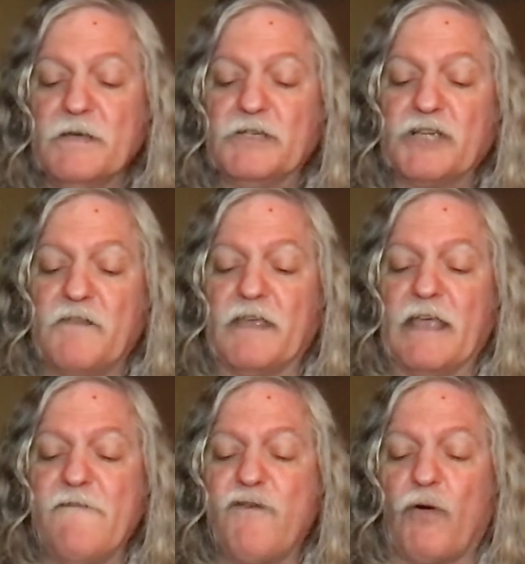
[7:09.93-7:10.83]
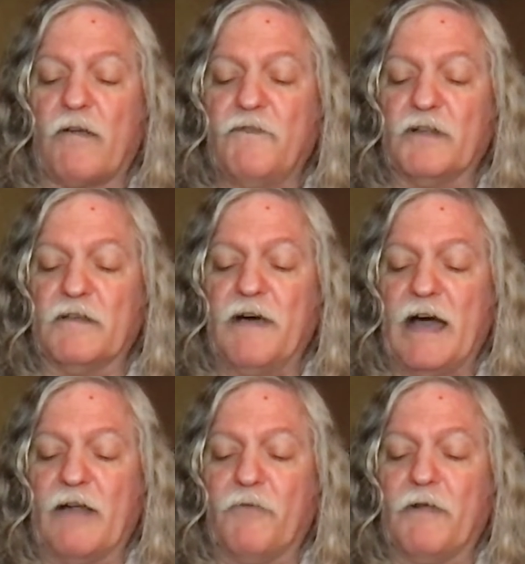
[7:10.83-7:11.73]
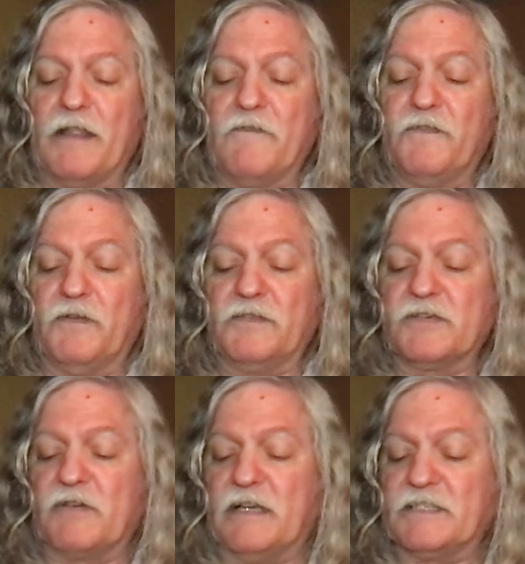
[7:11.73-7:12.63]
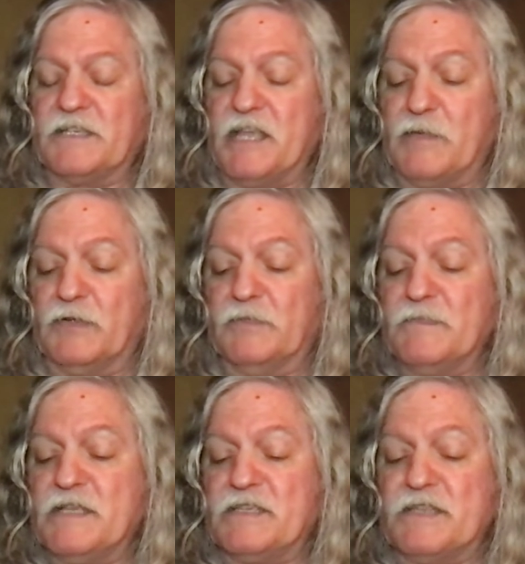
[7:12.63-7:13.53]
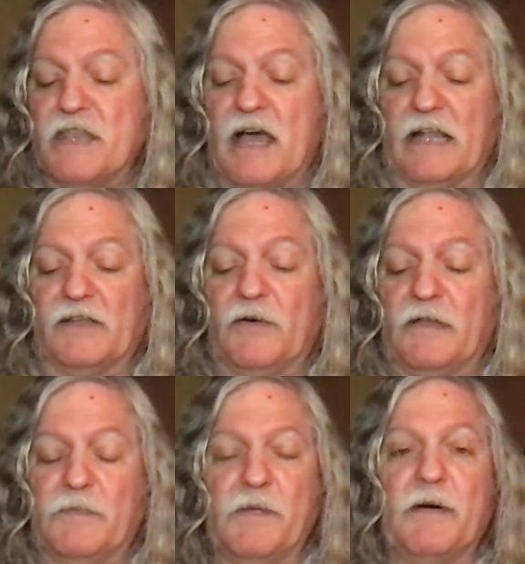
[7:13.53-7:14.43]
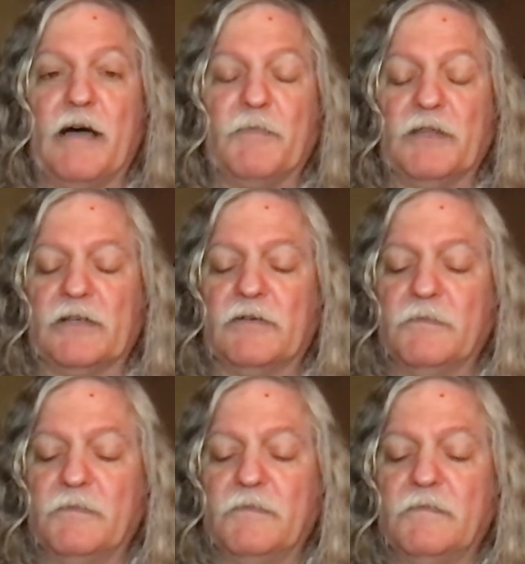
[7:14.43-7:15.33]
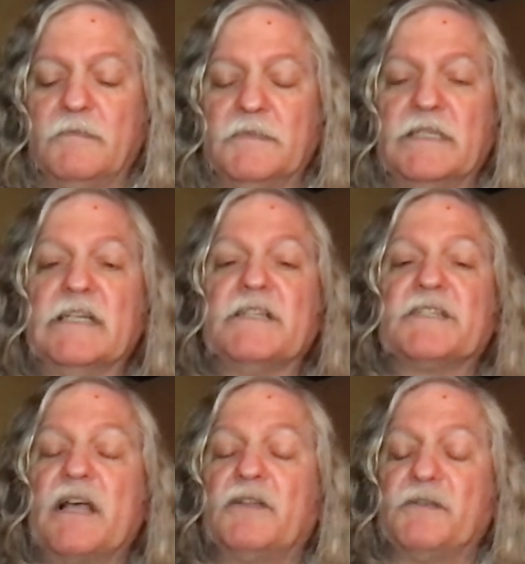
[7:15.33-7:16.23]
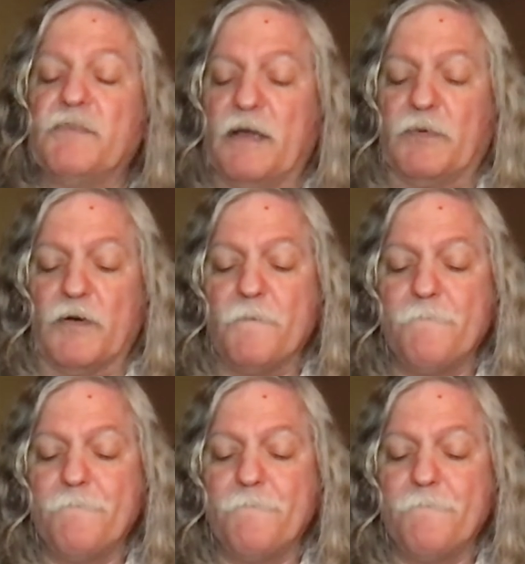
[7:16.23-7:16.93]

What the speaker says: Shoving a fork full of hot, runny foods across the table is not going to be popular. Salt and pepper.